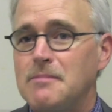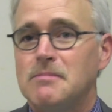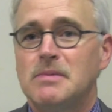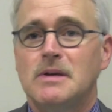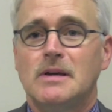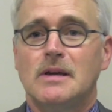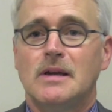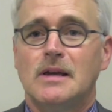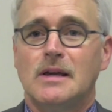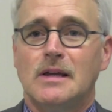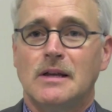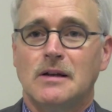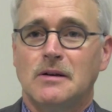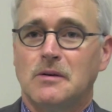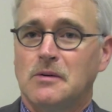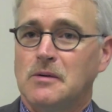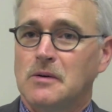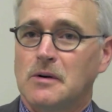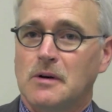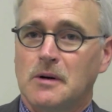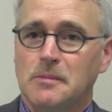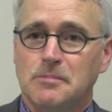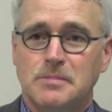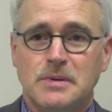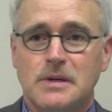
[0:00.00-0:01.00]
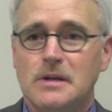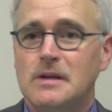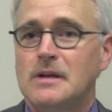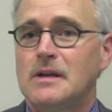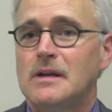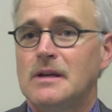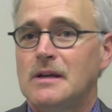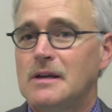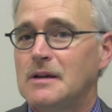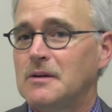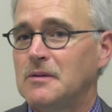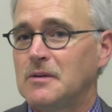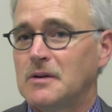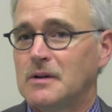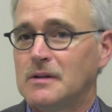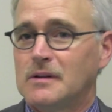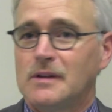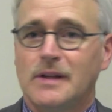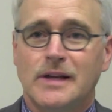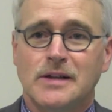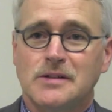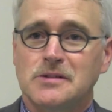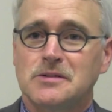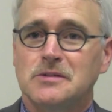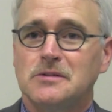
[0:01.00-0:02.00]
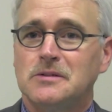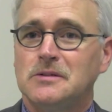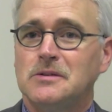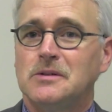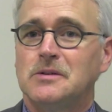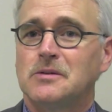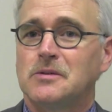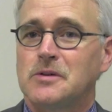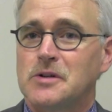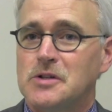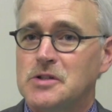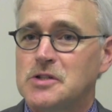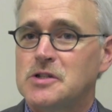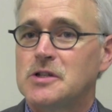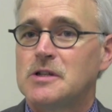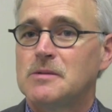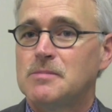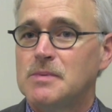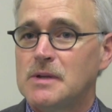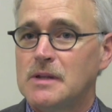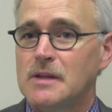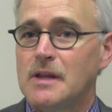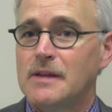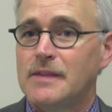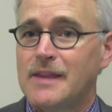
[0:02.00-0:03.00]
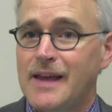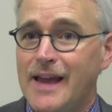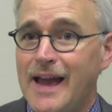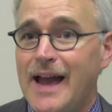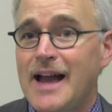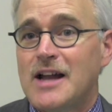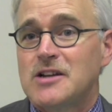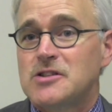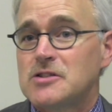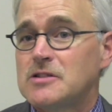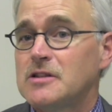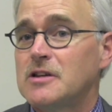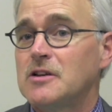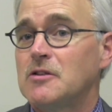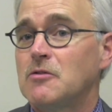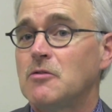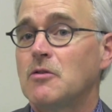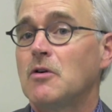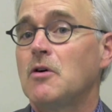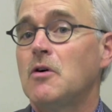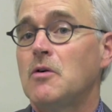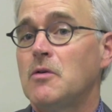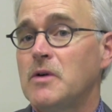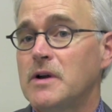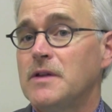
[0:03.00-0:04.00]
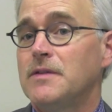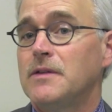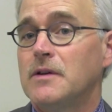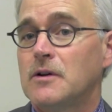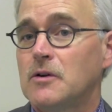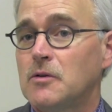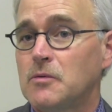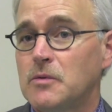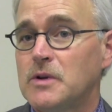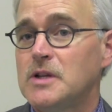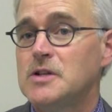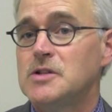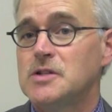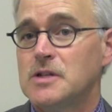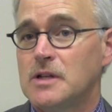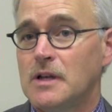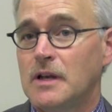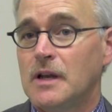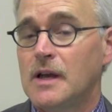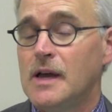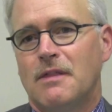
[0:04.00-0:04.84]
bean or a pea or a lentil or a chickpea that they actually grow in their region.